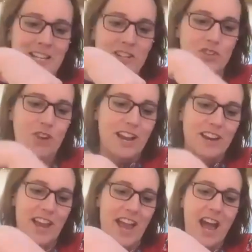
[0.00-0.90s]
try
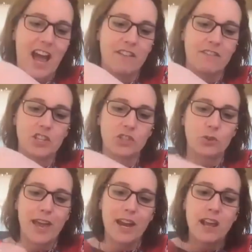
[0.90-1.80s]
to have it so
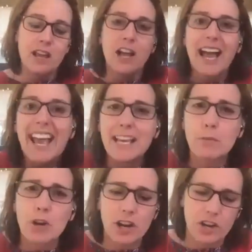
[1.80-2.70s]
that a
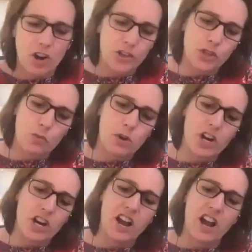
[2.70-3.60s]
hammer could also
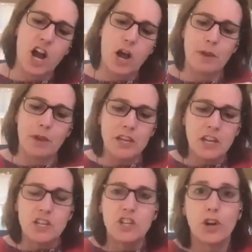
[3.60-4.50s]
work.
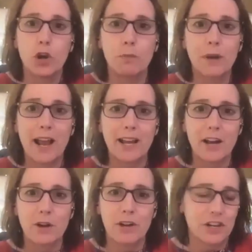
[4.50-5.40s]
But I kind
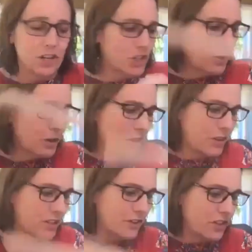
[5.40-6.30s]
of wanted to show you all the
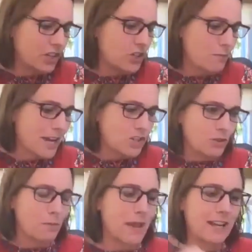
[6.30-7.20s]
different things you might do depending